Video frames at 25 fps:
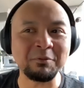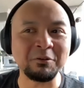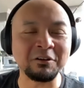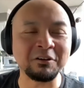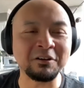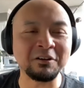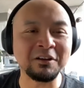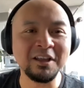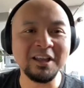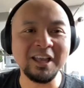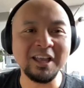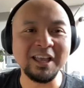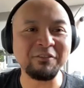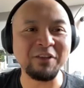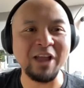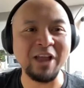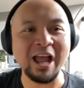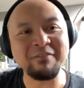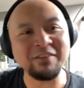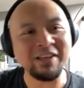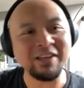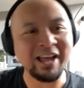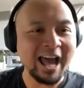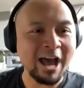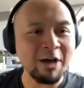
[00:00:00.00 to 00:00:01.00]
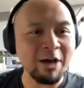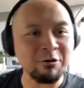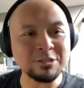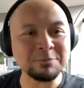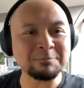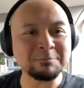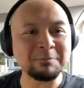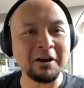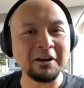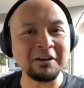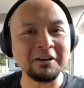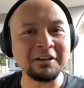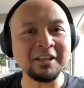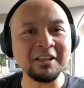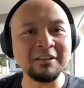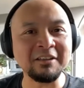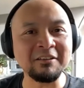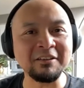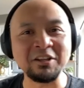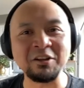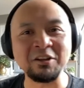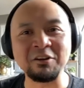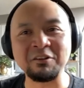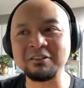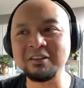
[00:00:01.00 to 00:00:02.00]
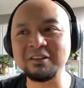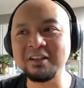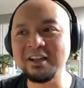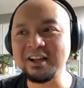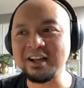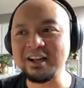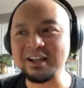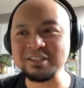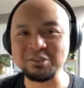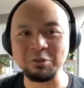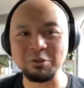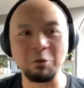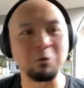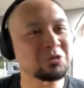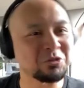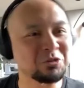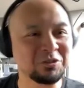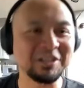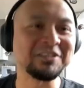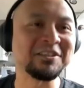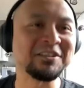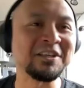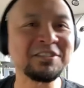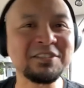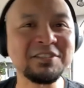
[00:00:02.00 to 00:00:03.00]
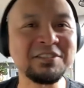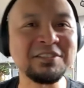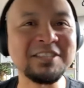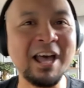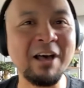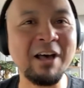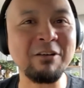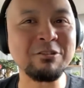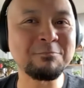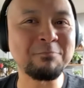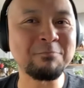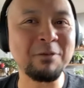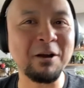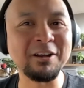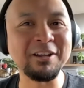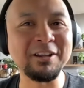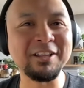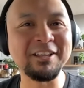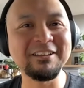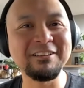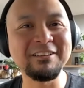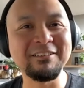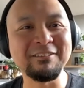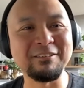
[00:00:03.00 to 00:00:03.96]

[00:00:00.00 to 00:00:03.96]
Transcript: or if you're having a house party, you know, a socially distant house party